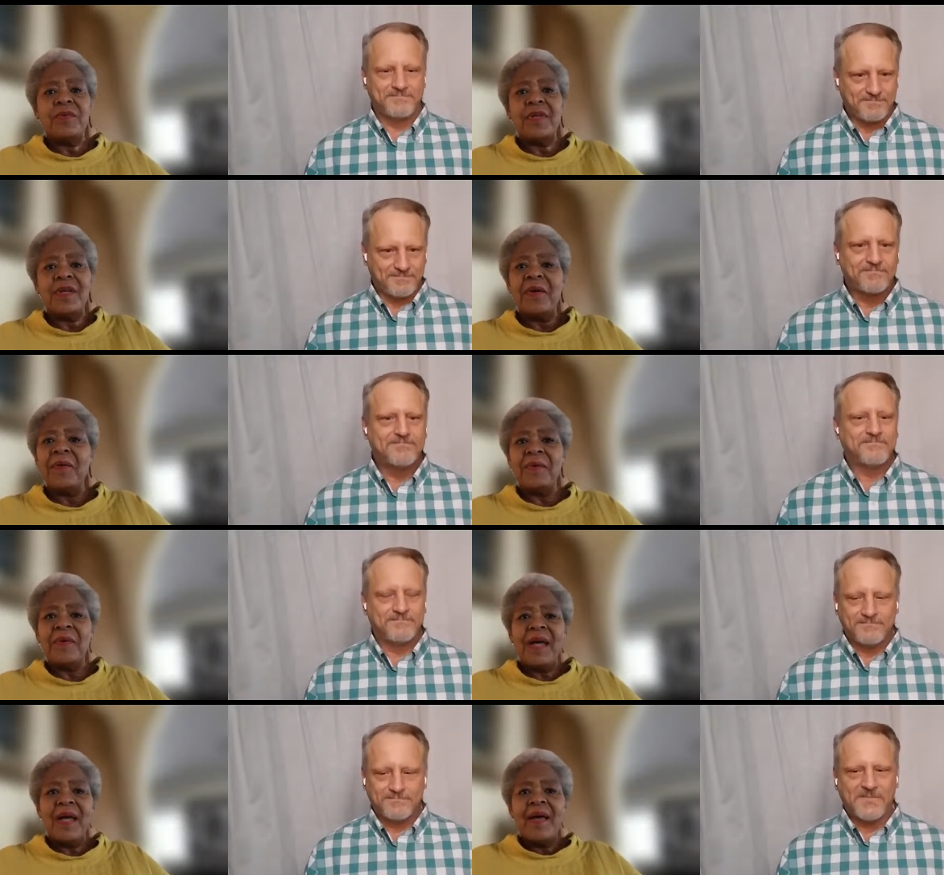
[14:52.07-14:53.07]
Speaker 1: You know,
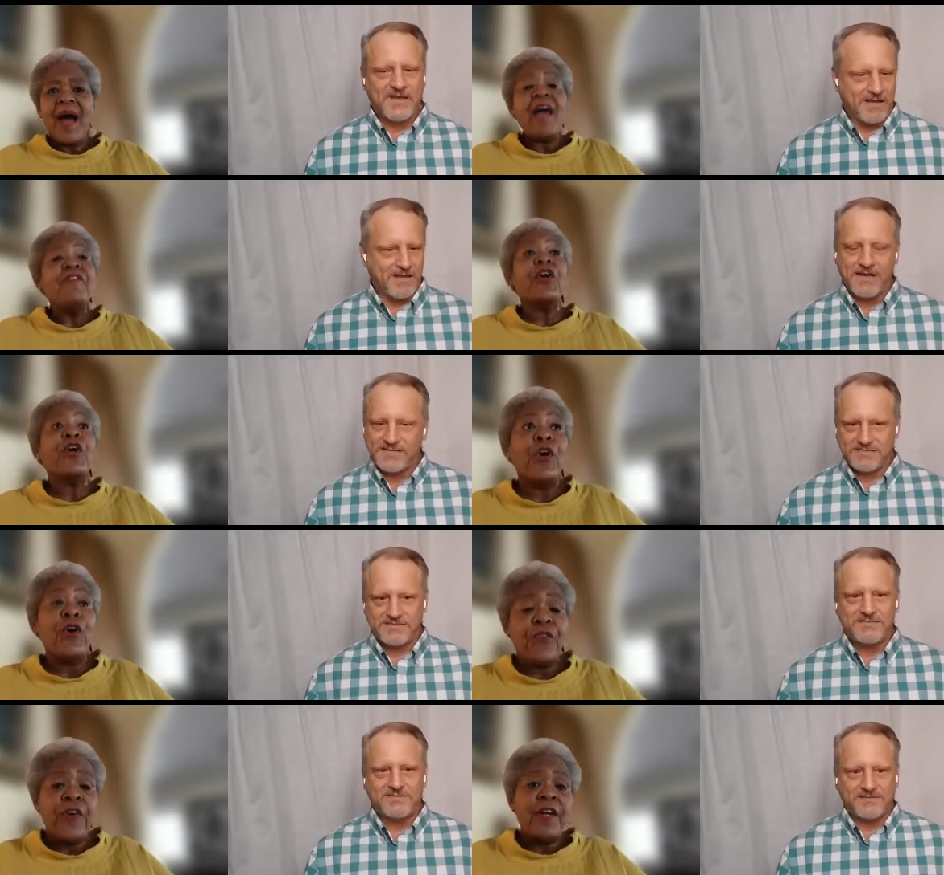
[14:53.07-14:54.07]
I have a
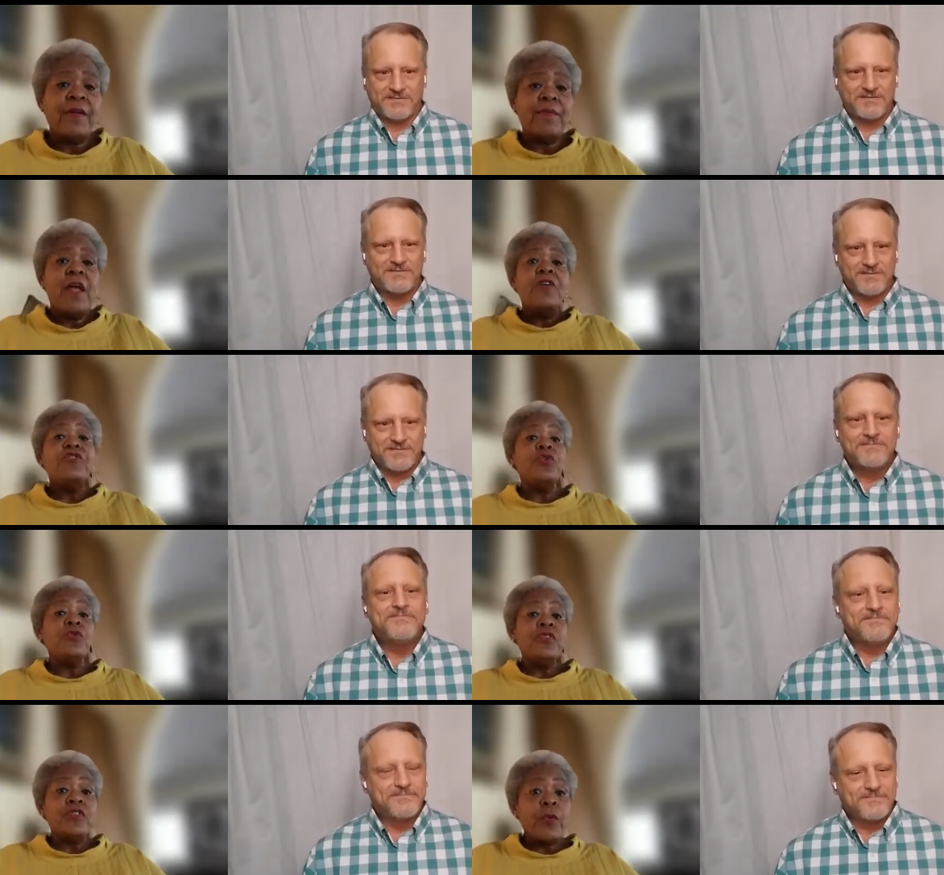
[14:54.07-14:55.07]
girlfriend,
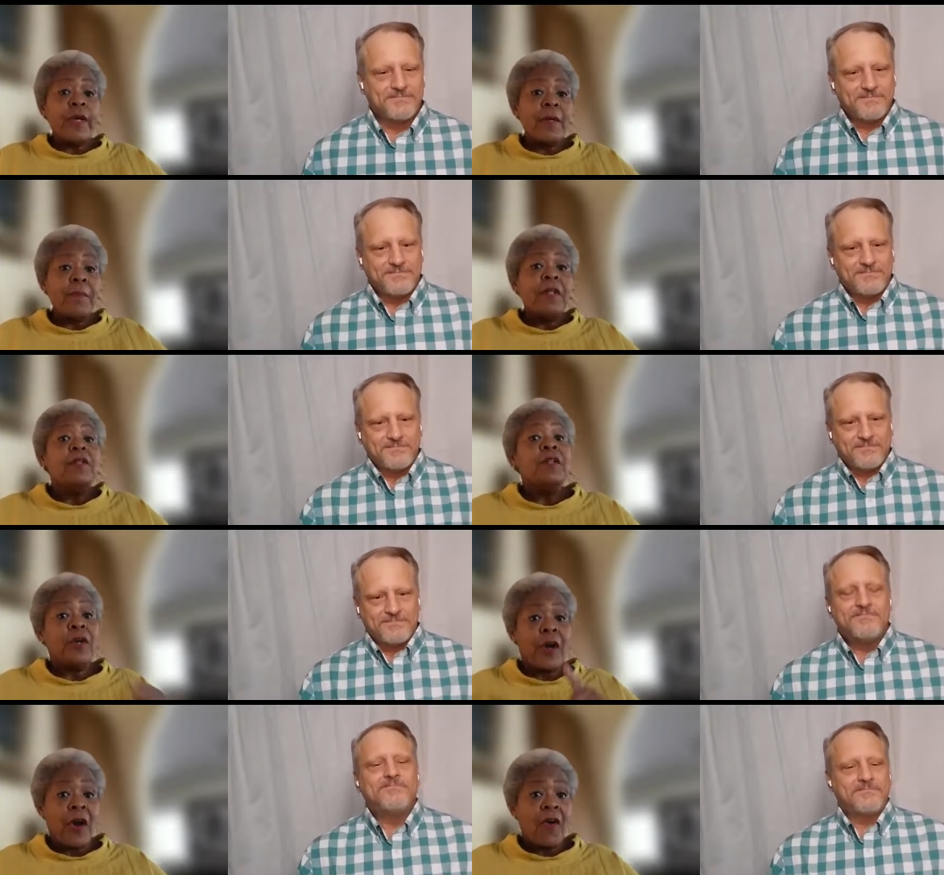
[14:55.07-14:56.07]
June Squibb.
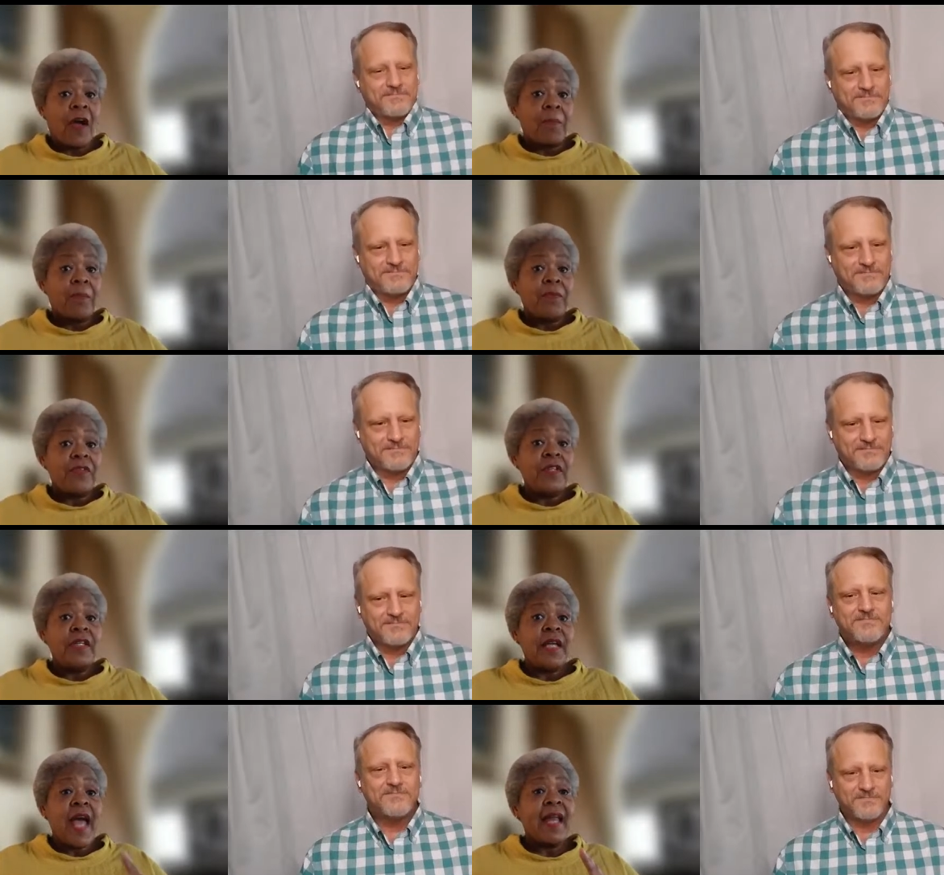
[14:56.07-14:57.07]
Look her up.
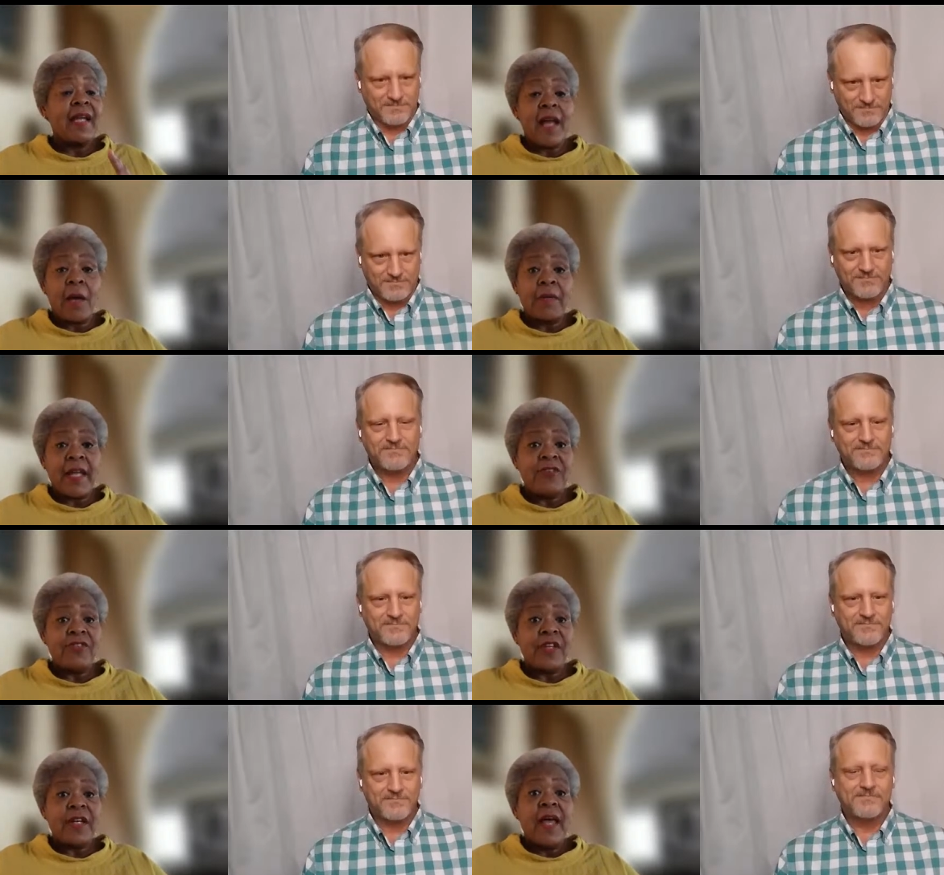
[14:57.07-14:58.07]
She had a
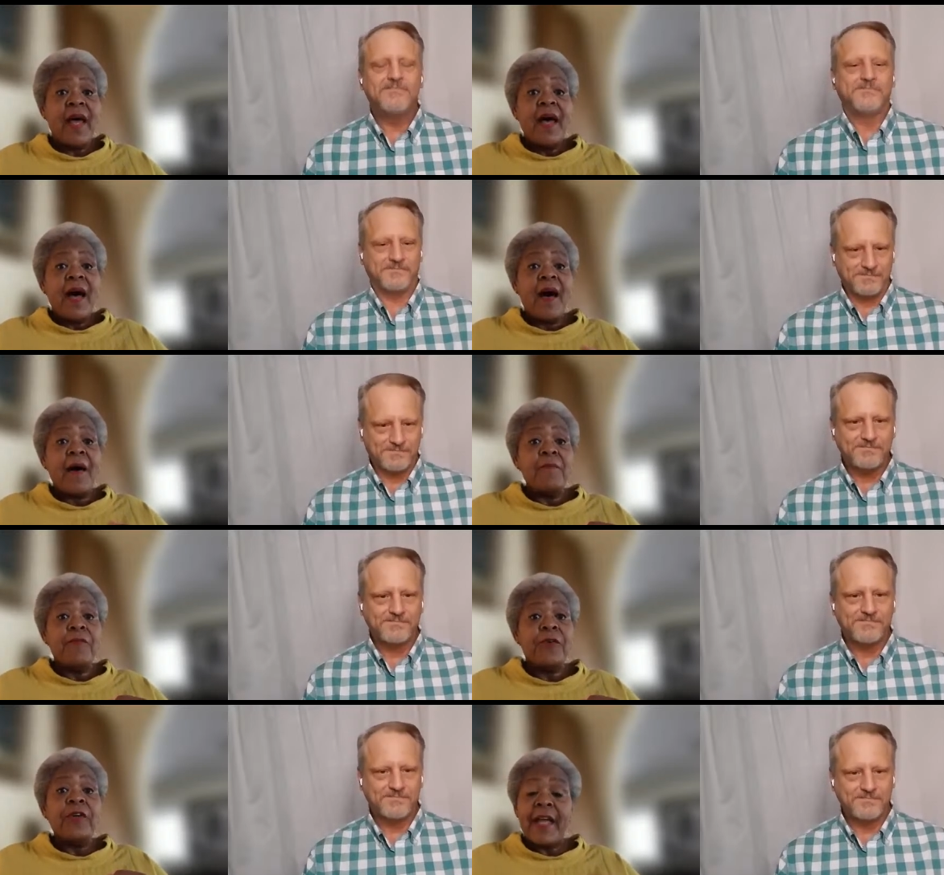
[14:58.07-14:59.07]
nomination um,
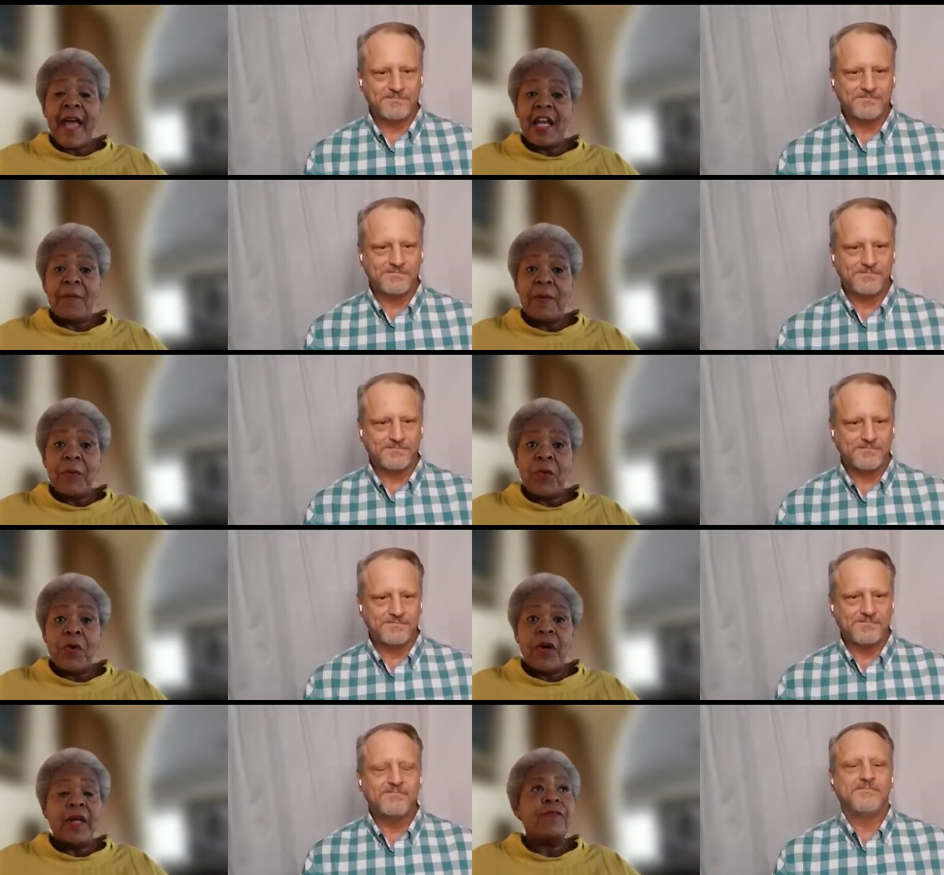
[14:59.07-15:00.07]
for an Academy
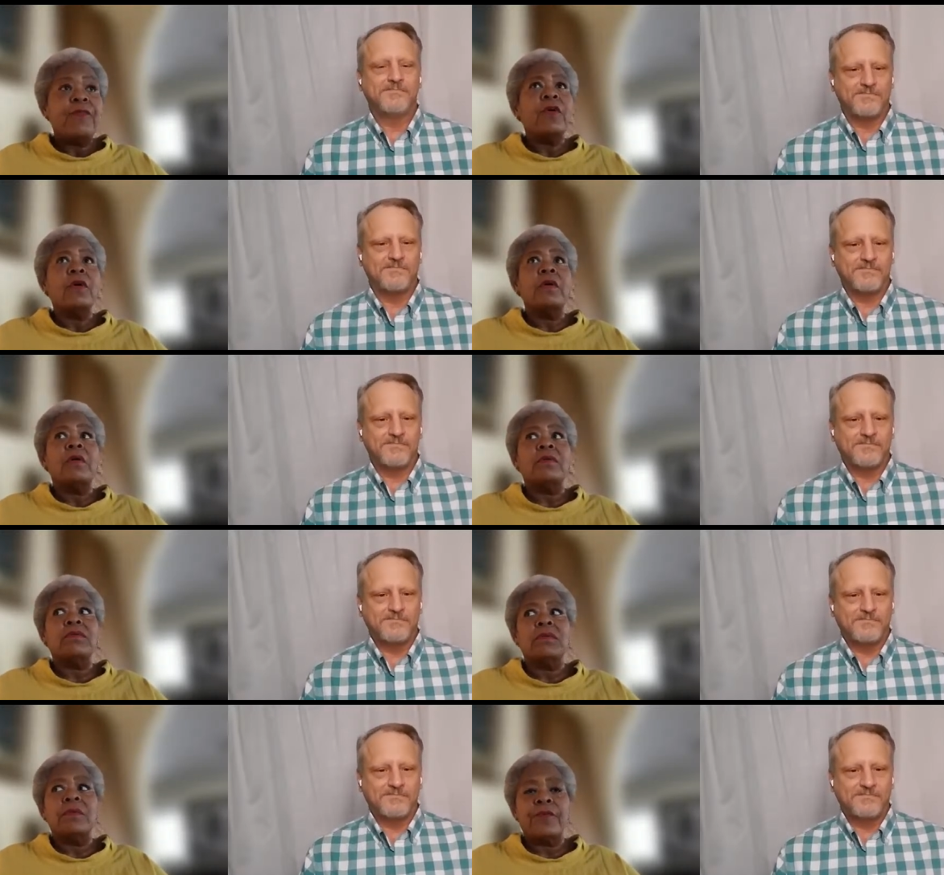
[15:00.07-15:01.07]
Award for oh,
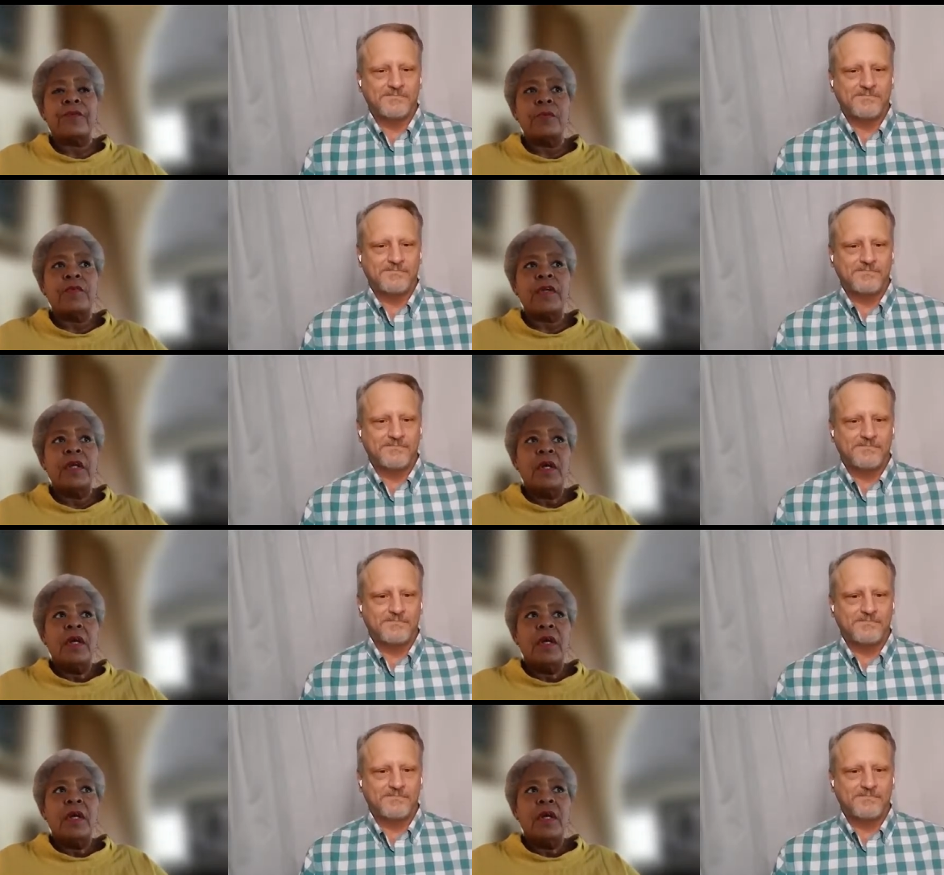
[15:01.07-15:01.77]
what was the movie?